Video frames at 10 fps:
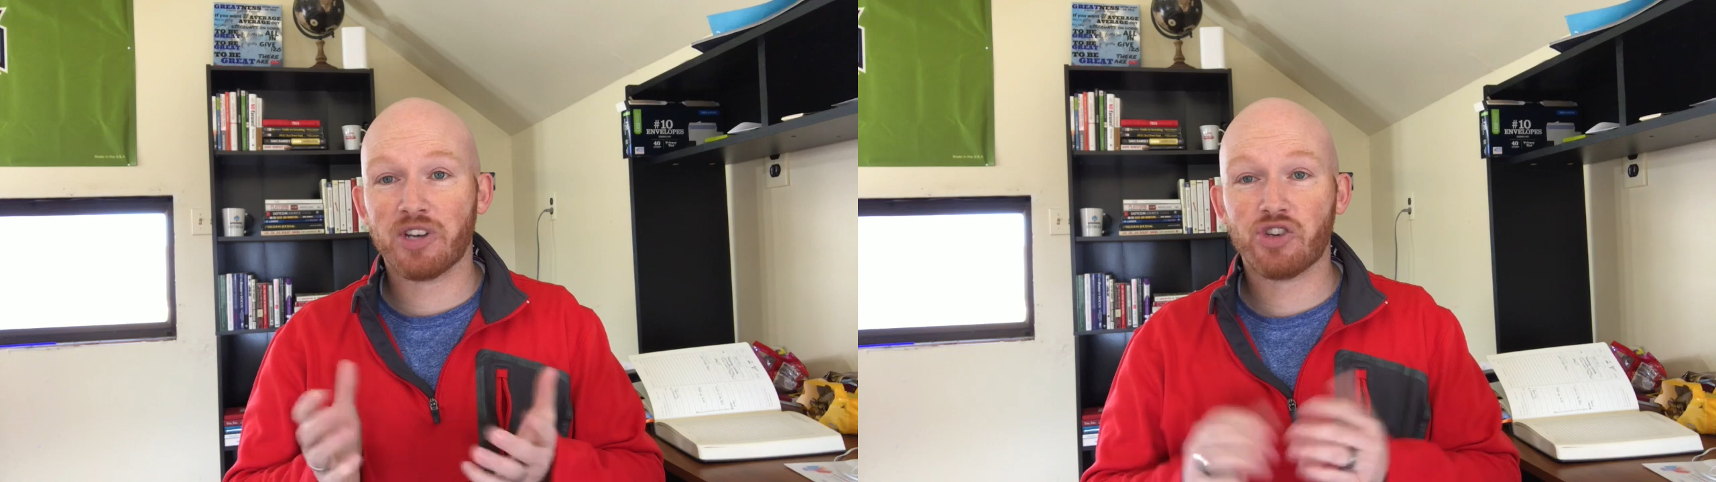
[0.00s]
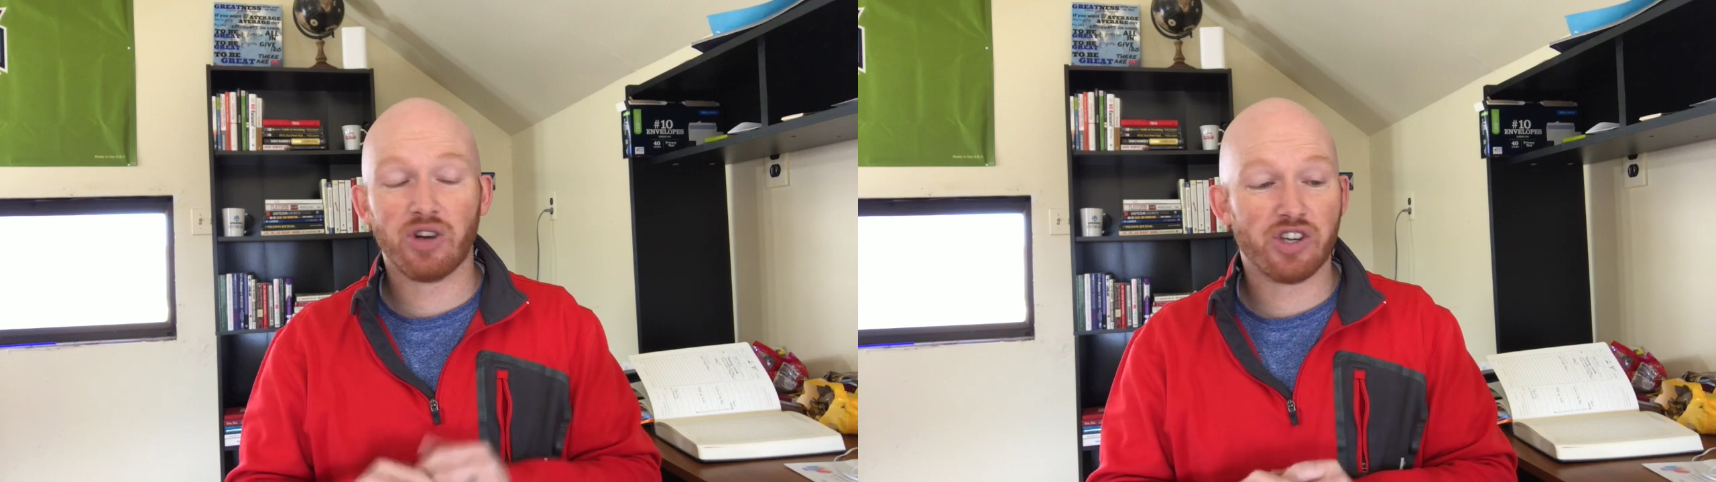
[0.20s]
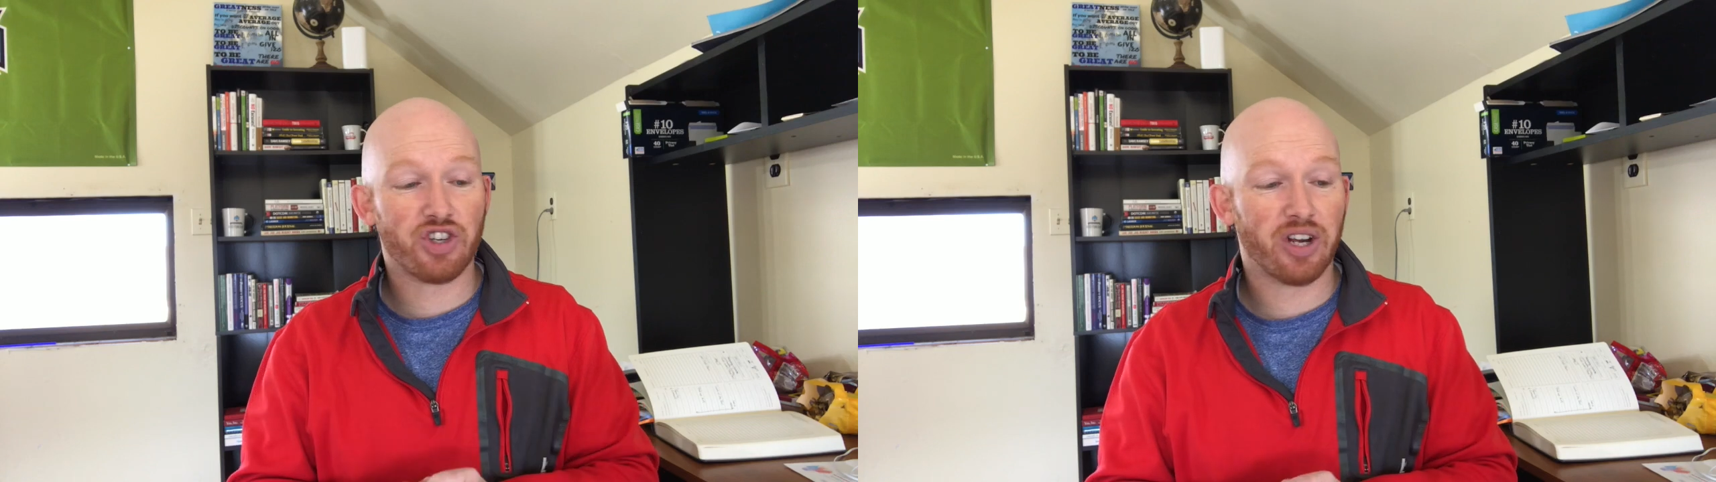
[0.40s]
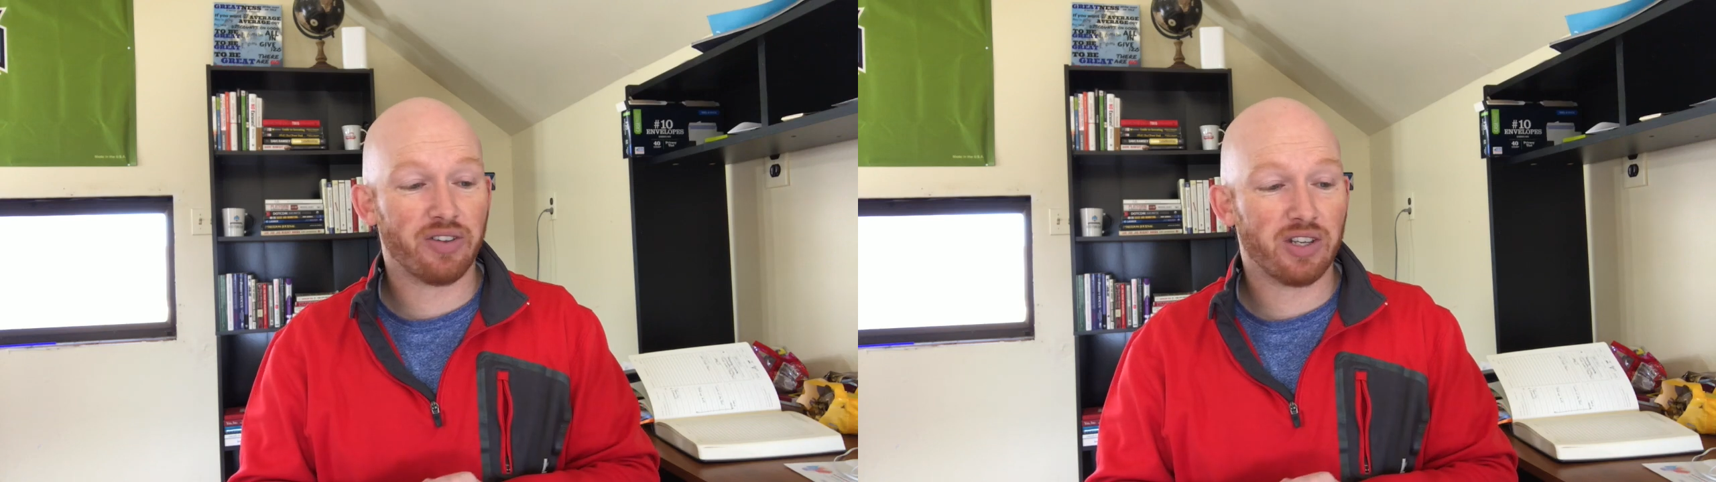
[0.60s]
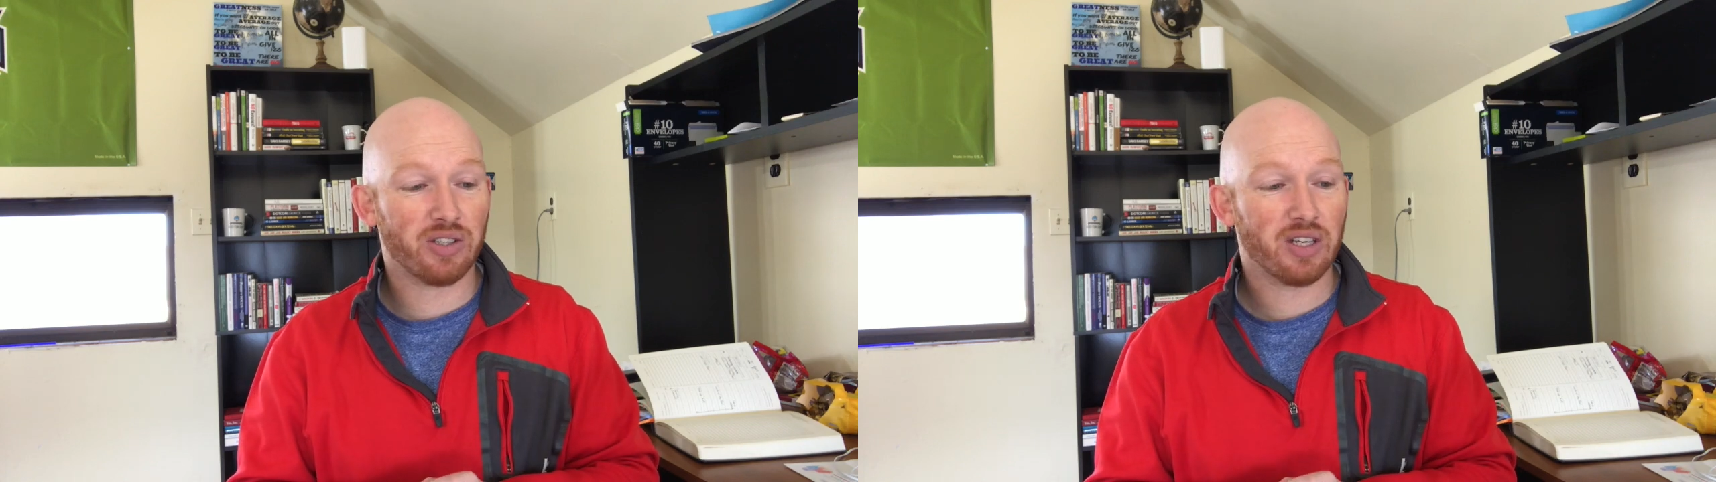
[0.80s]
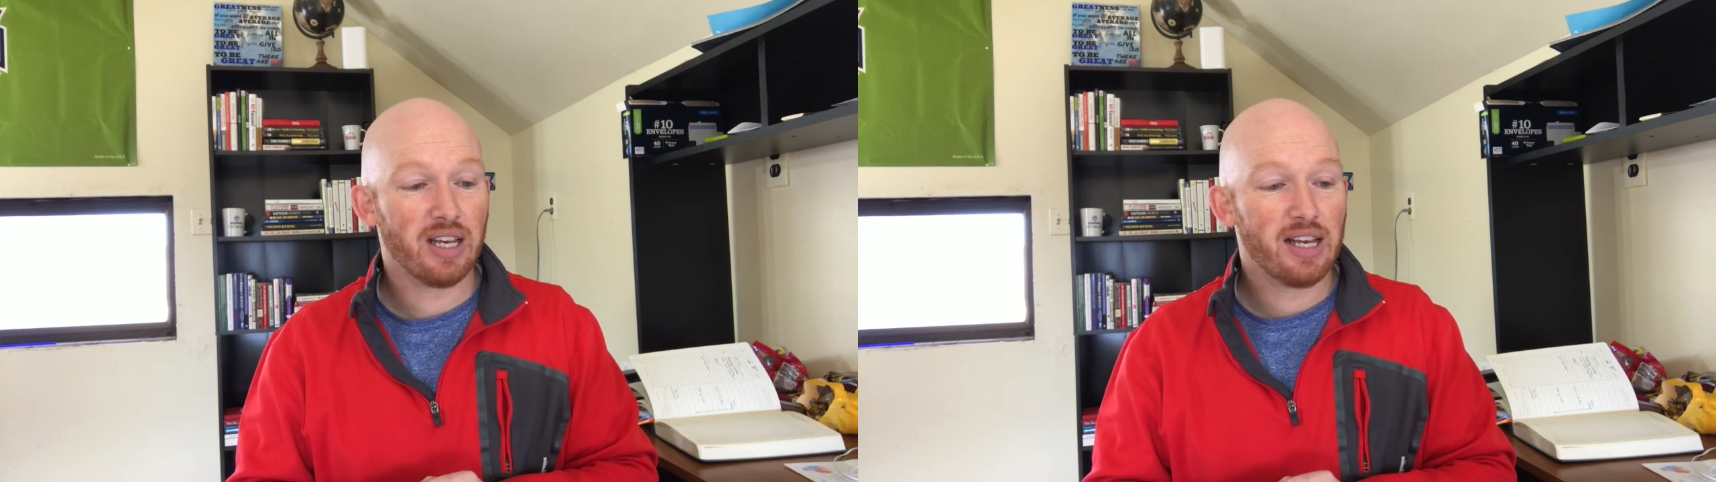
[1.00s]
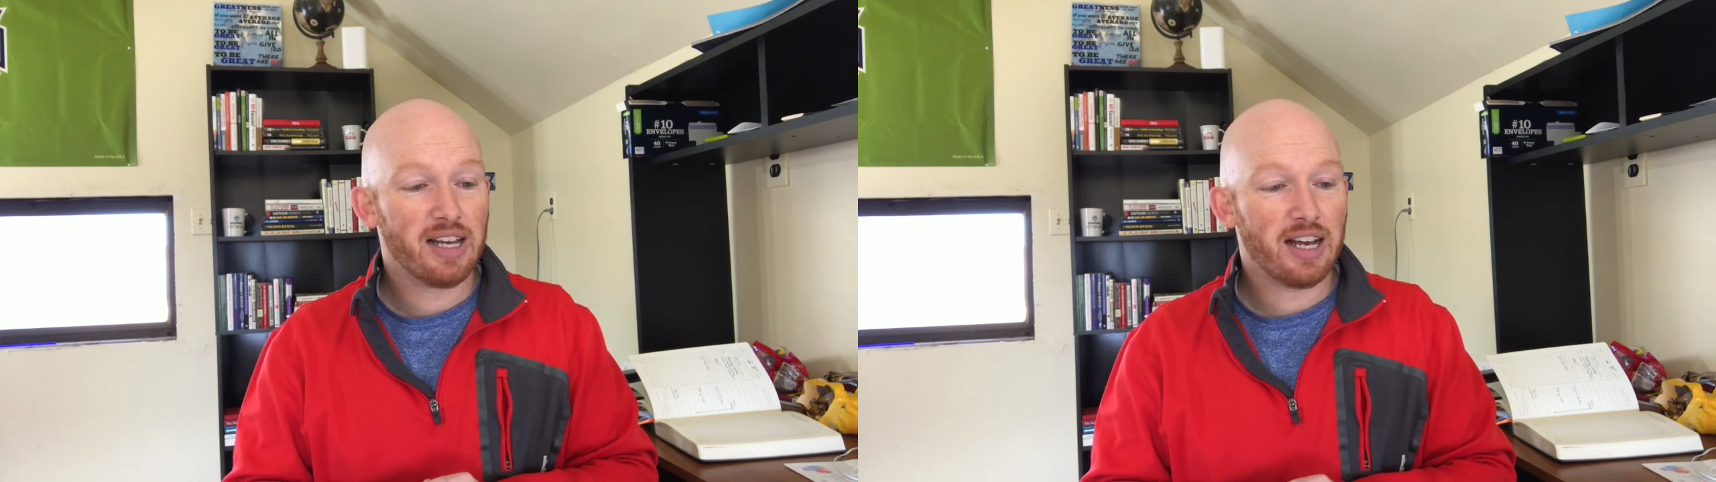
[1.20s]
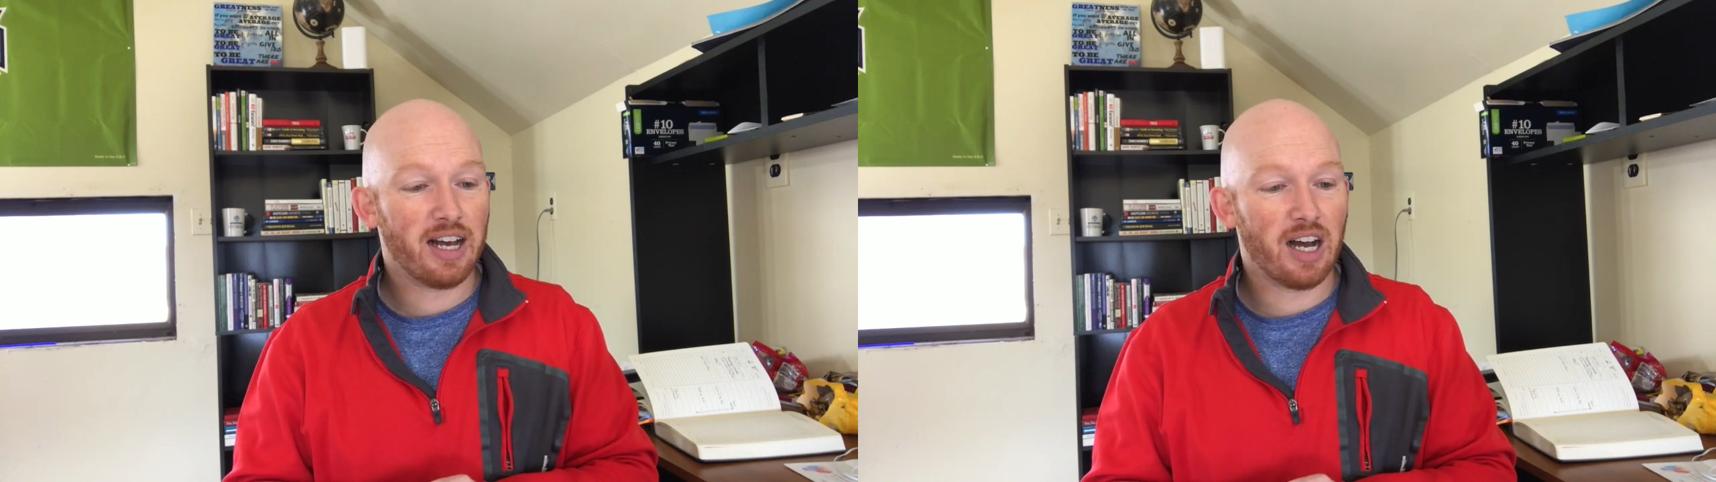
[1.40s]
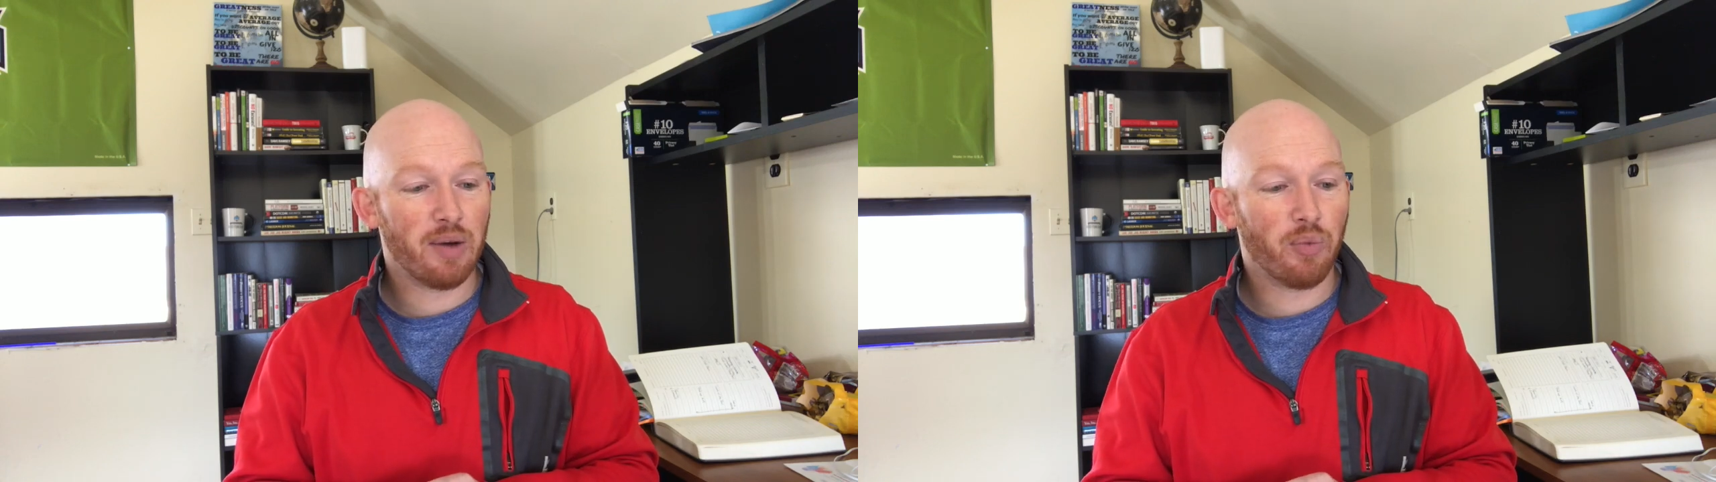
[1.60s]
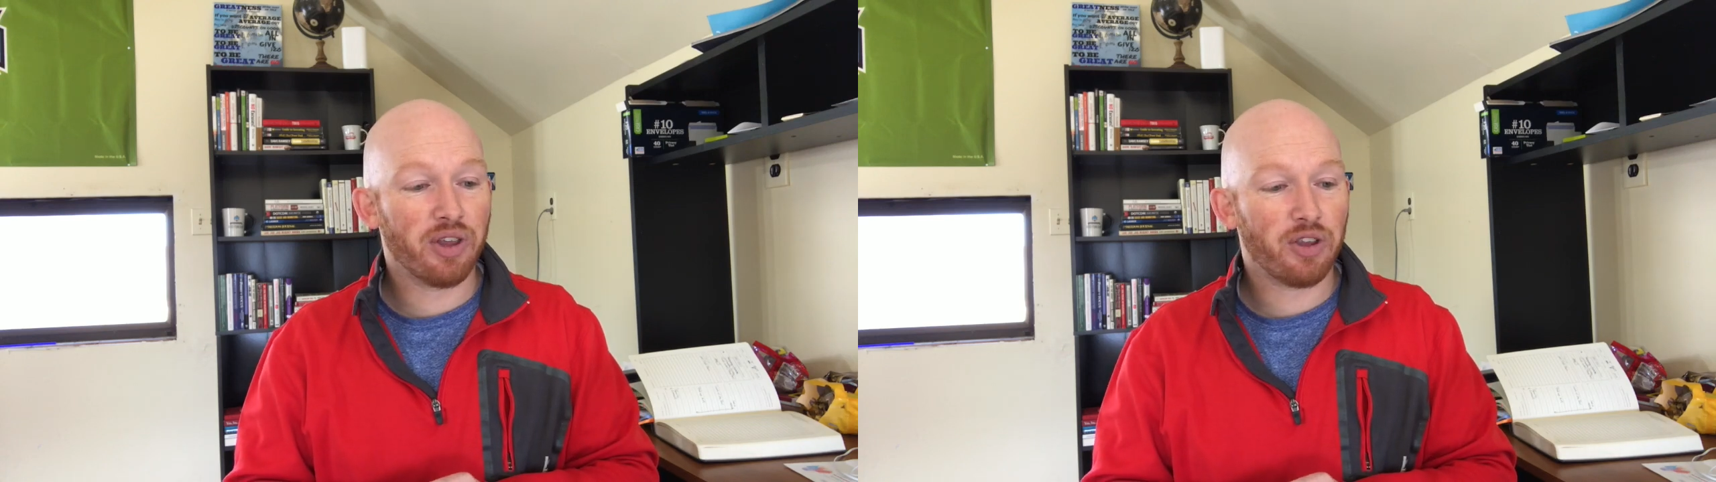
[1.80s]
make sure I share these
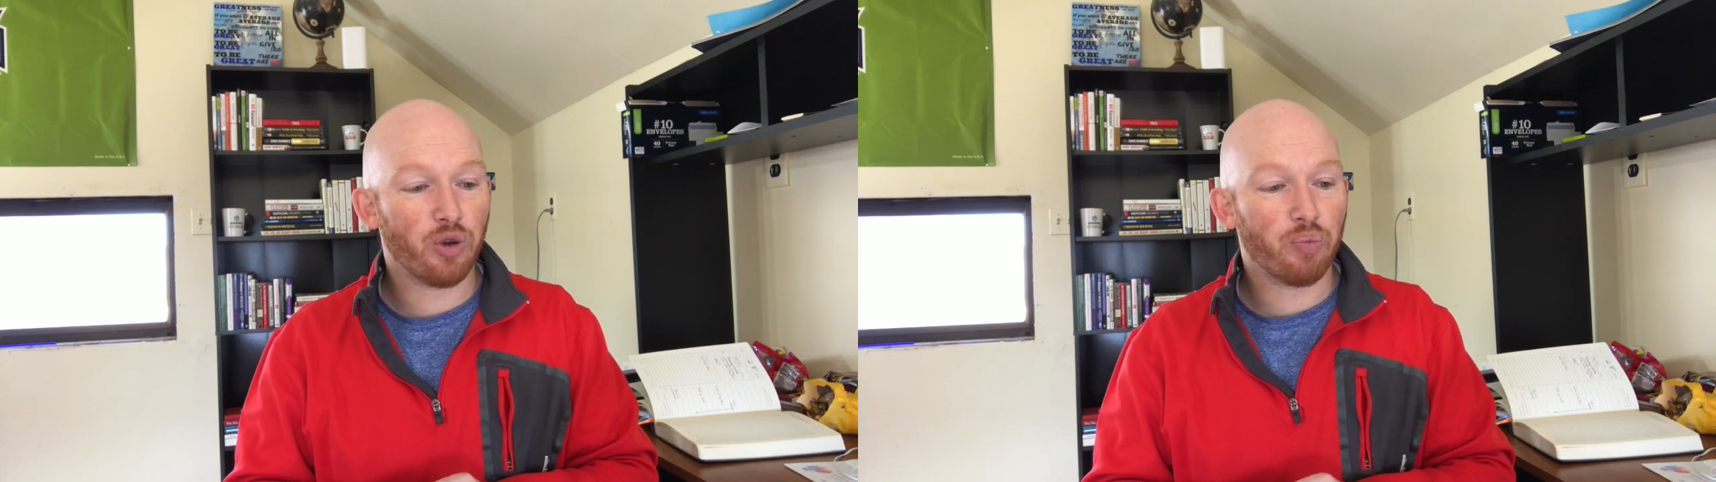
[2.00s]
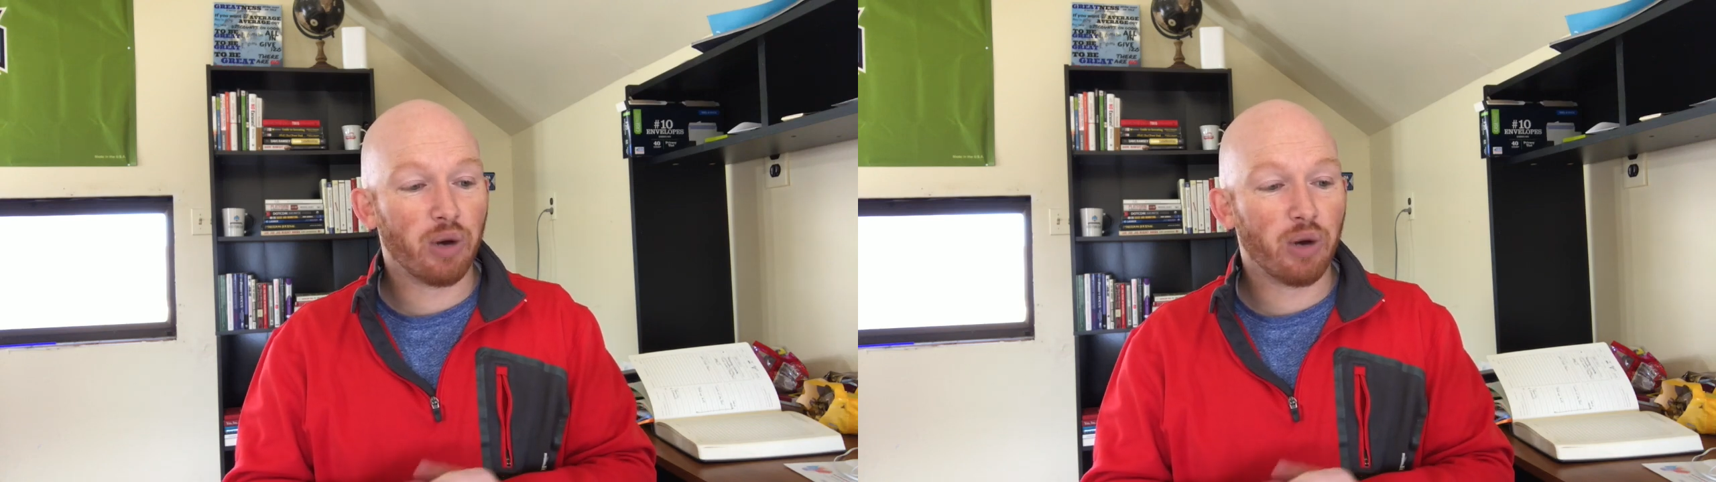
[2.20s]
with you.